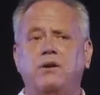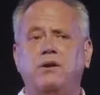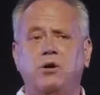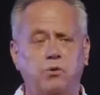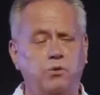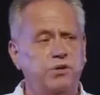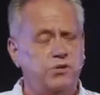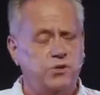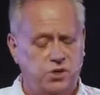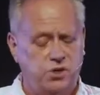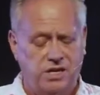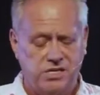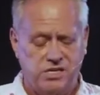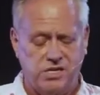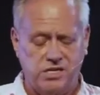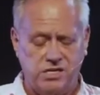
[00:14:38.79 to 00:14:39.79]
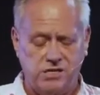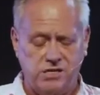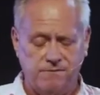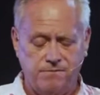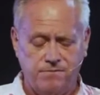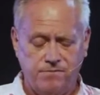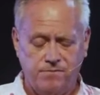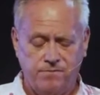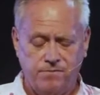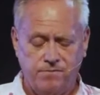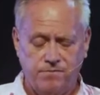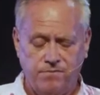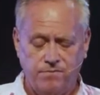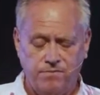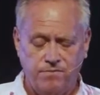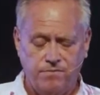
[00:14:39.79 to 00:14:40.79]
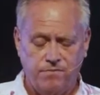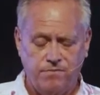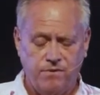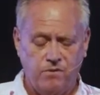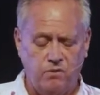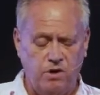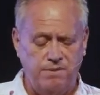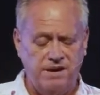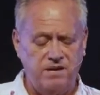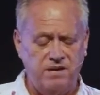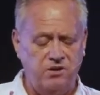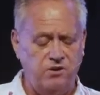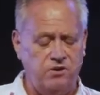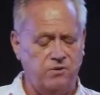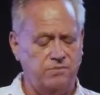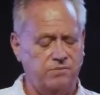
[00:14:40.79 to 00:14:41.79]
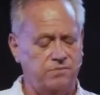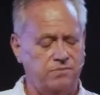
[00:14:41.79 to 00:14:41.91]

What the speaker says: who is Jesus? What about you?